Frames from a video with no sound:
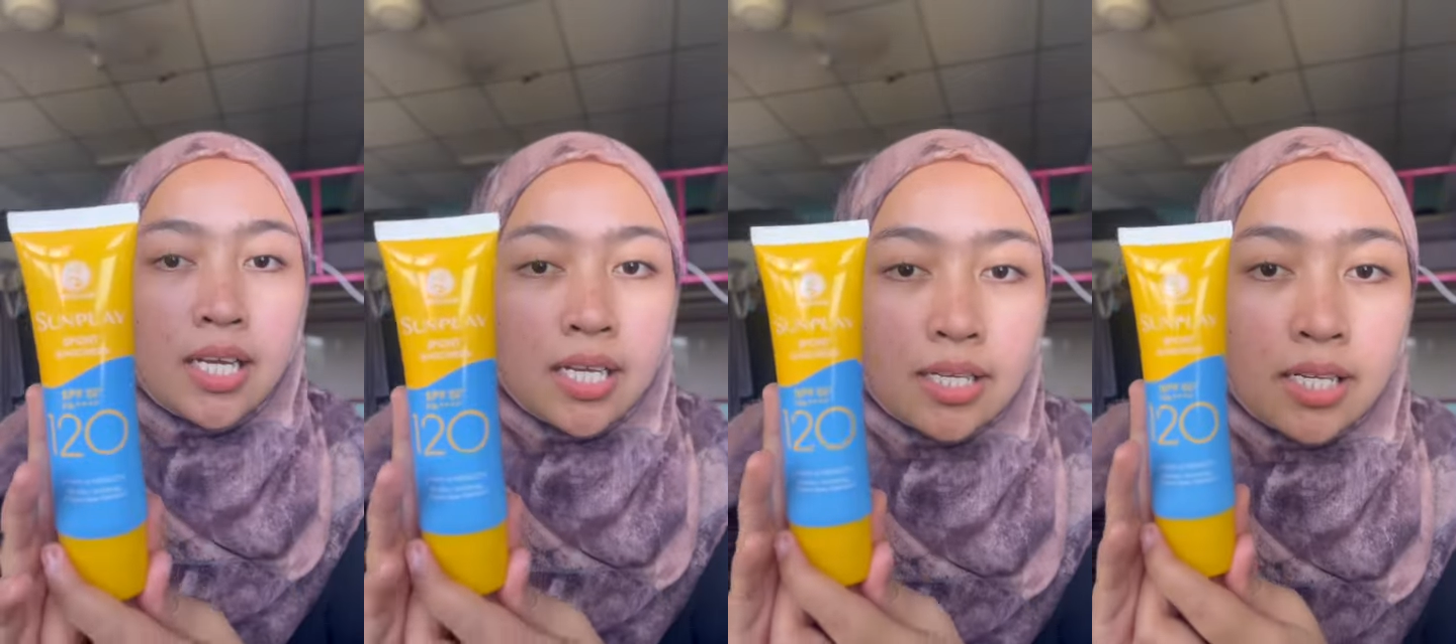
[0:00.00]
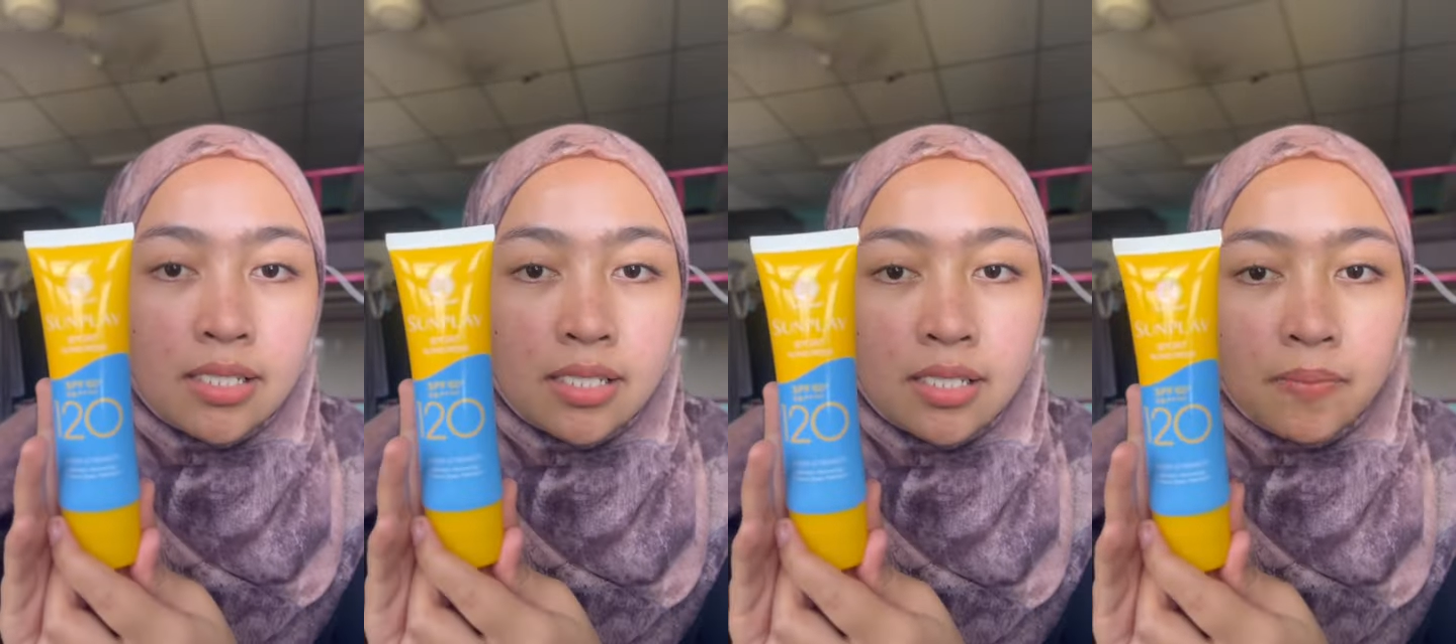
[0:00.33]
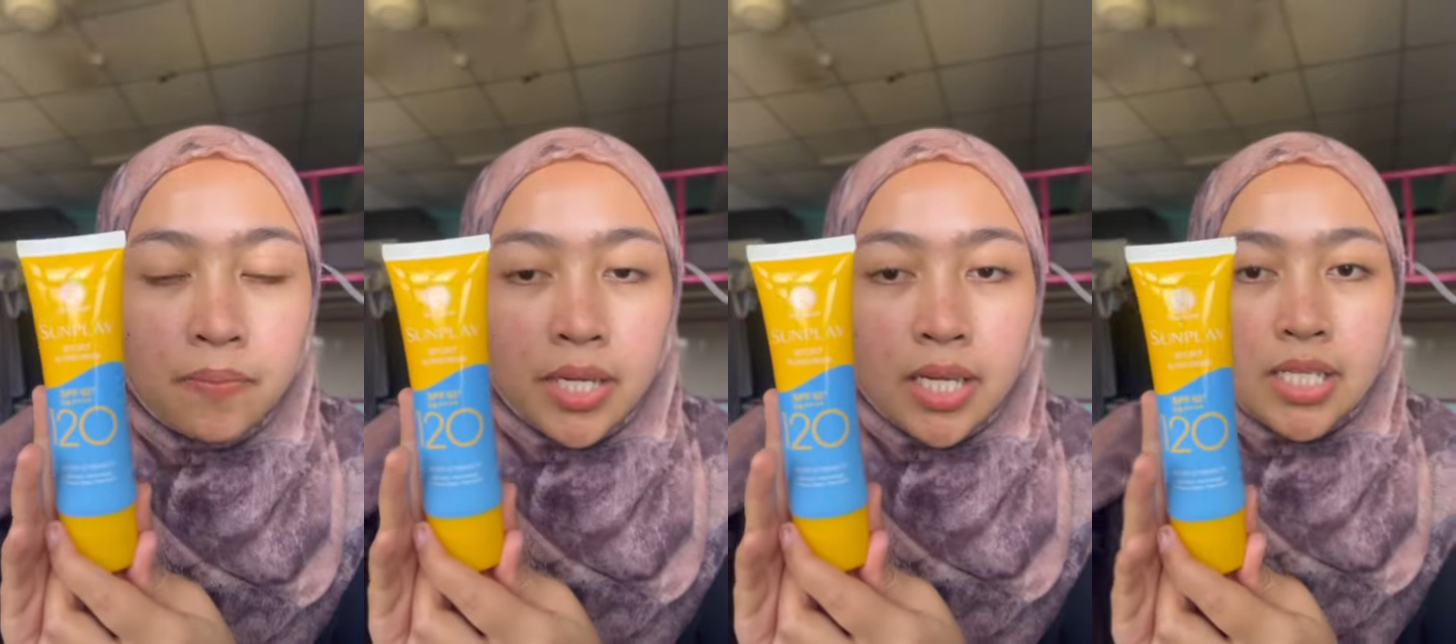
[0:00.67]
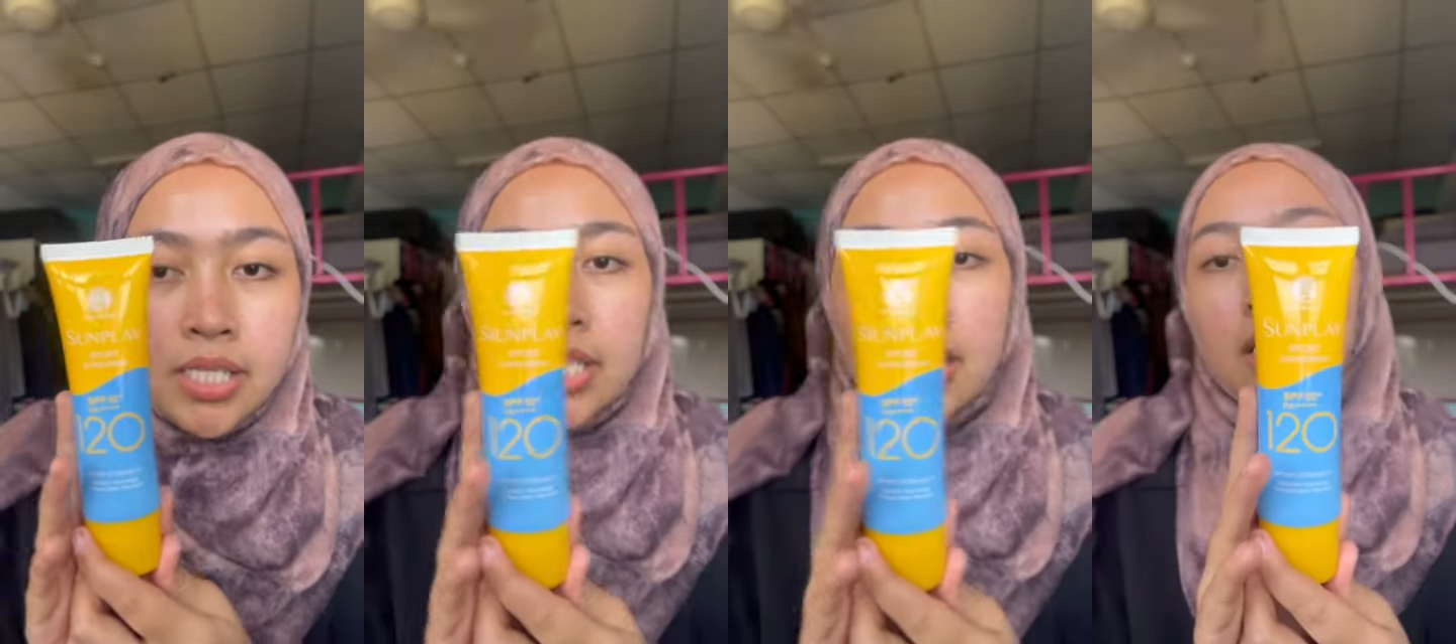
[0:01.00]
This is the
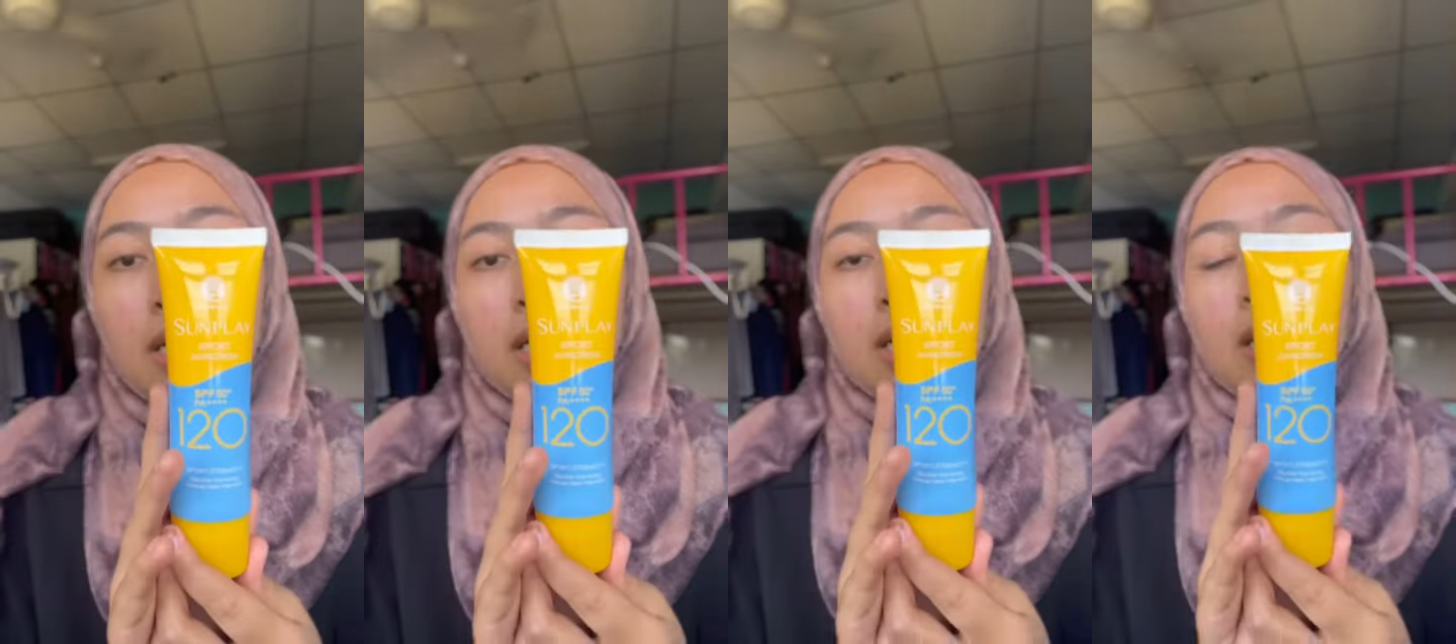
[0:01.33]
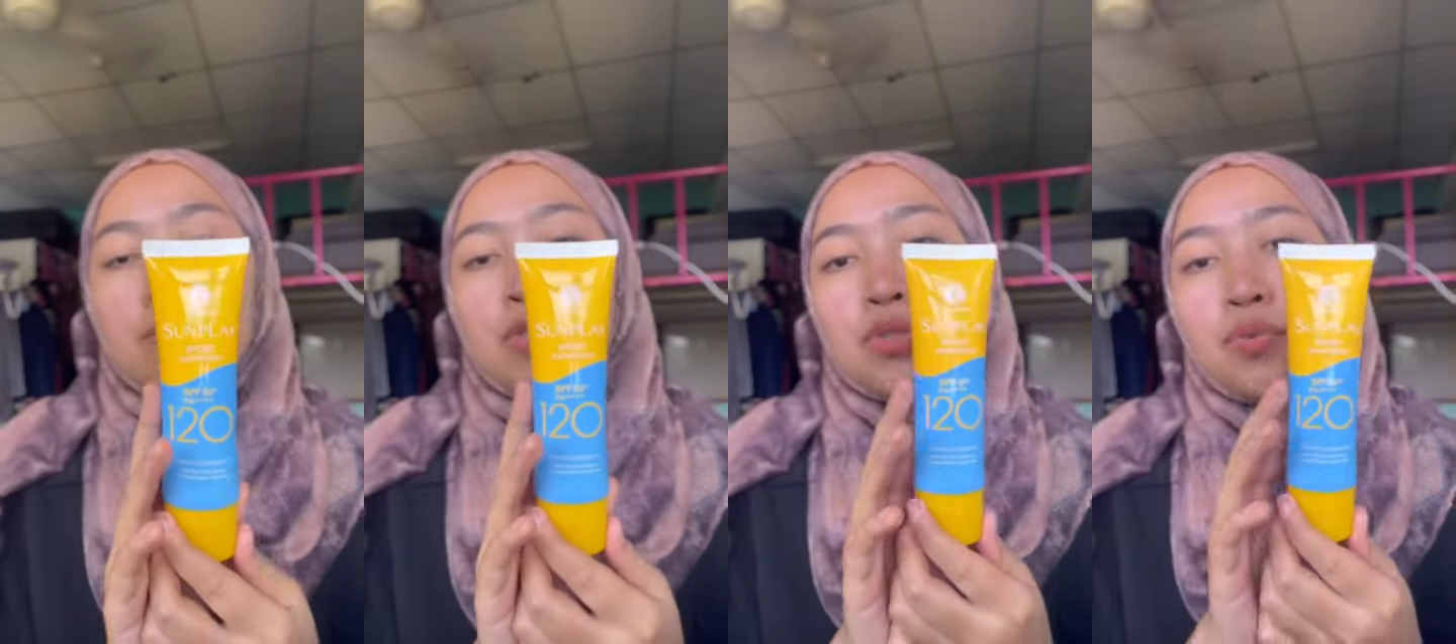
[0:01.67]
packaging. It comes